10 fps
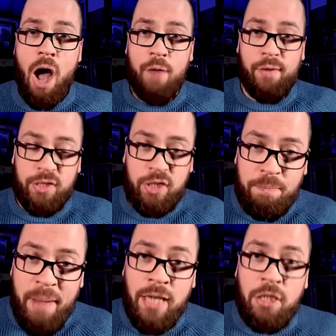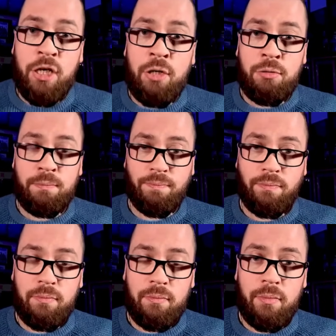I respect you,
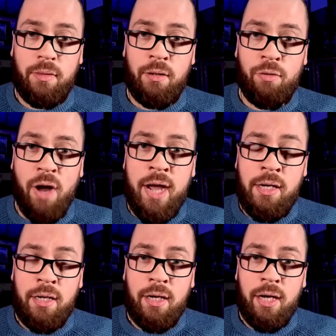right?